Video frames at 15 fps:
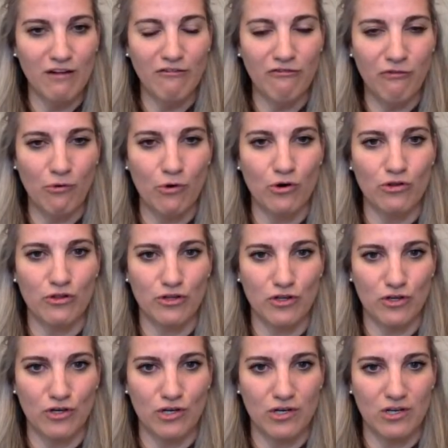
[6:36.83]
for the
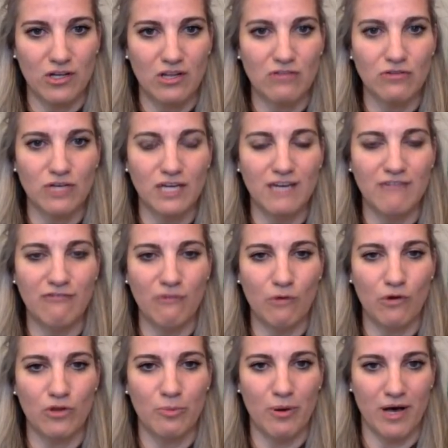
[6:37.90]
good, looking
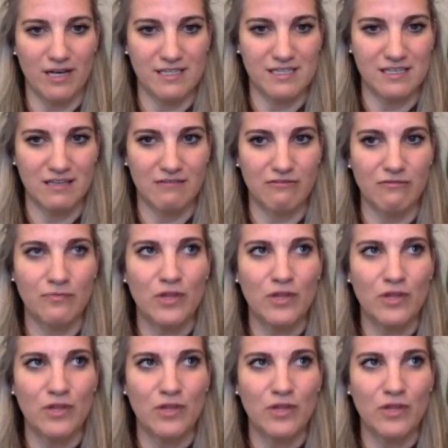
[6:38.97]
for the positive,